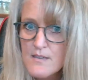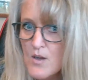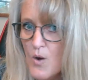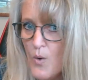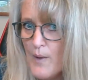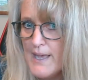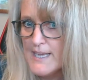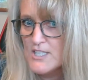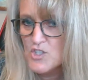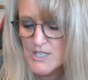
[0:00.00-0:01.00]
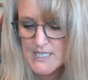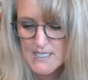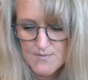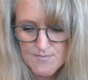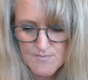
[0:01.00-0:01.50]
"Go away,
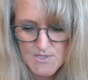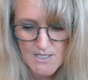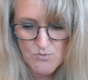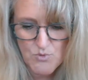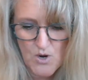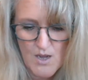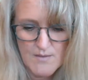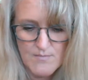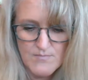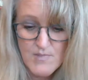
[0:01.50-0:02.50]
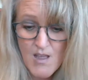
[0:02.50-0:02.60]
Ginny," said Ron.